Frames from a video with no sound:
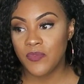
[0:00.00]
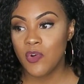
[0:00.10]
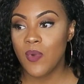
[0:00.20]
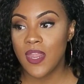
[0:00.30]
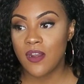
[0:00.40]

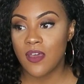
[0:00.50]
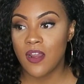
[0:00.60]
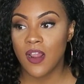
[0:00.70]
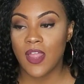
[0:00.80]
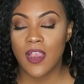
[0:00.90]
we're waiting on
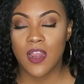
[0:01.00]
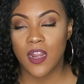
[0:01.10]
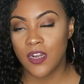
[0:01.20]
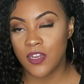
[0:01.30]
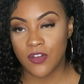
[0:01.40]

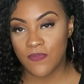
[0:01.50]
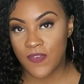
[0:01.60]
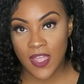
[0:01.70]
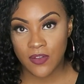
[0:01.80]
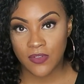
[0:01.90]
our you know,
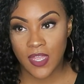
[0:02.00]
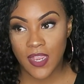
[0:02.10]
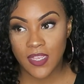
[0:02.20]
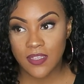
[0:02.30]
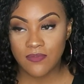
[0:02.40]
final
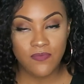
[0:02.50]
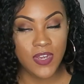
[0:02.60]
like